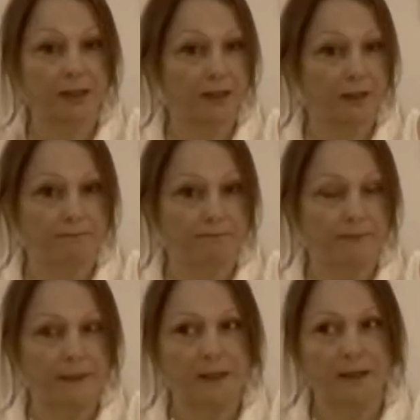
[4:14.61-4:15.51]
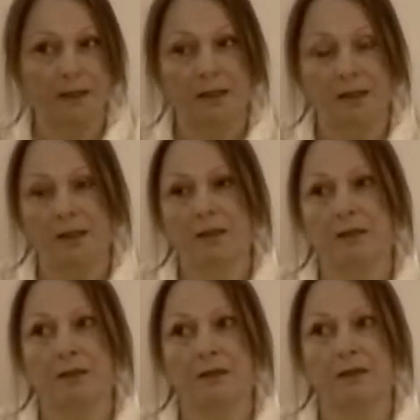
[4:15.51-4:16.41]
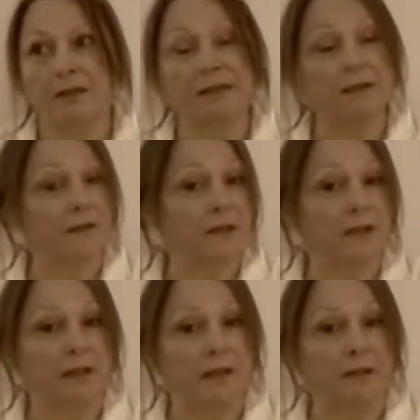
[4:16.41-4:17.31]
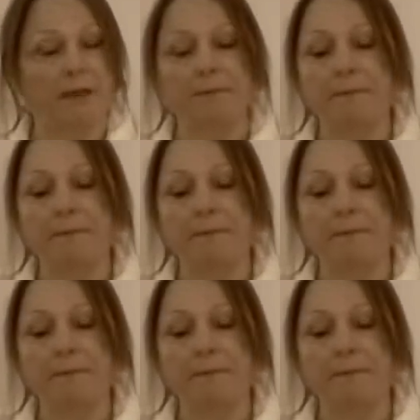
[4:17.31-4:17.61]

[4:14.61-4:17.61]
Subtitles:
in. So it's a different dynamic.